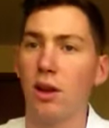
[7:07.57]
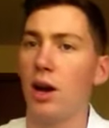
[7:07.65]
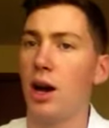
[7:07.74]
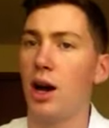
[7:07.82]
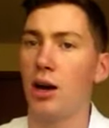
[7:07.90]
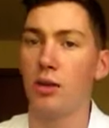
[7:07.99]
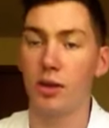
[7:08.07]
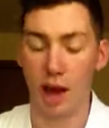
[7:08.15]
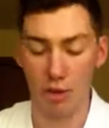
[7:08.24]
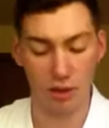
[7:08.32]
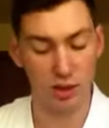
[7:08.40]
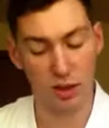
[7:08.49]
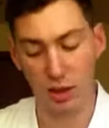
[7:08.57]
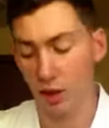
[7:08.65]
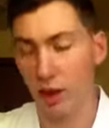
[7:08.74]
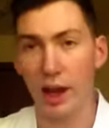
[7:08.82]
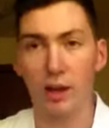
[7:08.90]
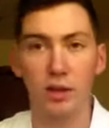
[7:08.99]
and that was, you know,
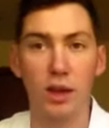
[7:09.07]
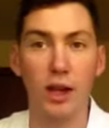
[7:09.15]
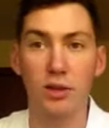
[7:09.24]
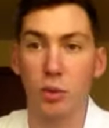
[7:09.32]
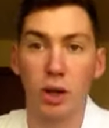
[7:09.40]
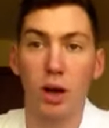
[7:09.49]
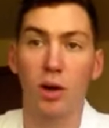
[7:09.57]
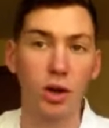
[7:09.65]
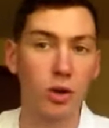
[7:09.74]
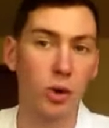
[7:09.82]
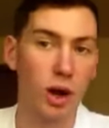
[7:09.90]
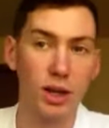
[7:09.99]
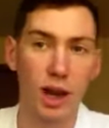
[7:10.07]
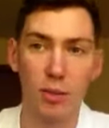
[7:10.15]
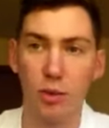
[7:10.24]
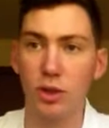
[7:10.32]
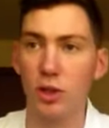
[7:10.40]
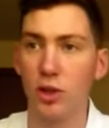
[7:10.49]
that's what a good run game
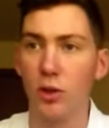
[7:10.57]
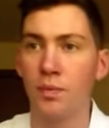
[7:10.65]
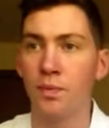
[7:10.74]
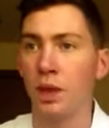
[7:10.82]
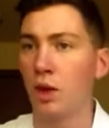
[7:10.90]
will do.